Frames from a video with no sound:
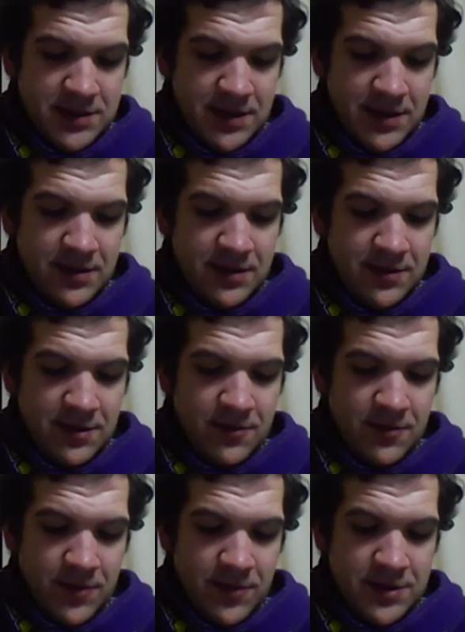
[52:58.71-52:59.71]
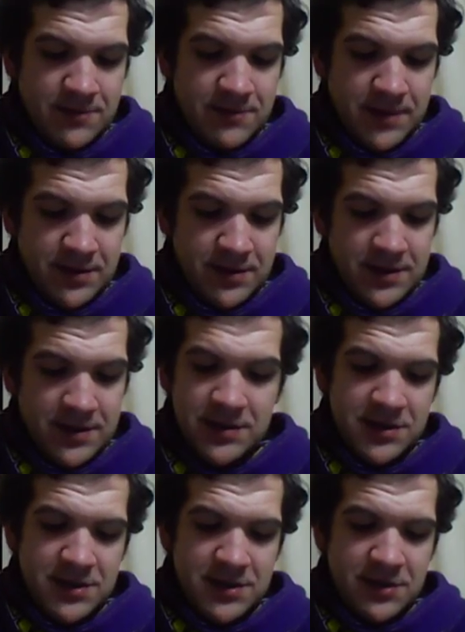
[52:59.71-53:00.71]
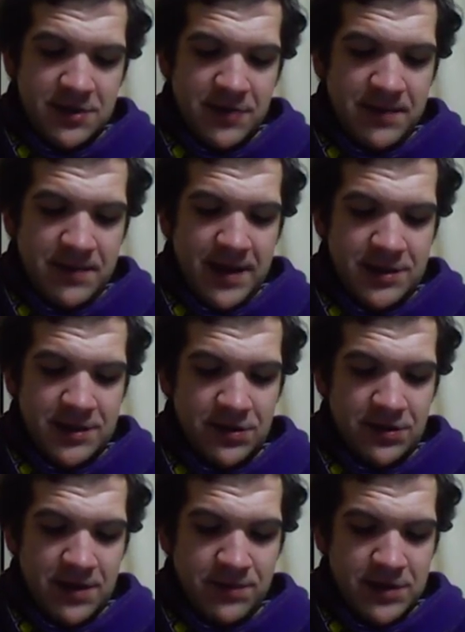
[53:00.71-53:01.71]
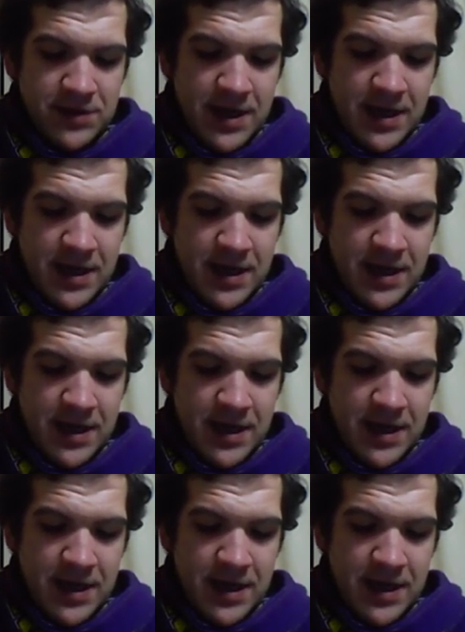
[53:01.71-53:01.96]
In a third, walls and pillars that suggested great palaces or temples.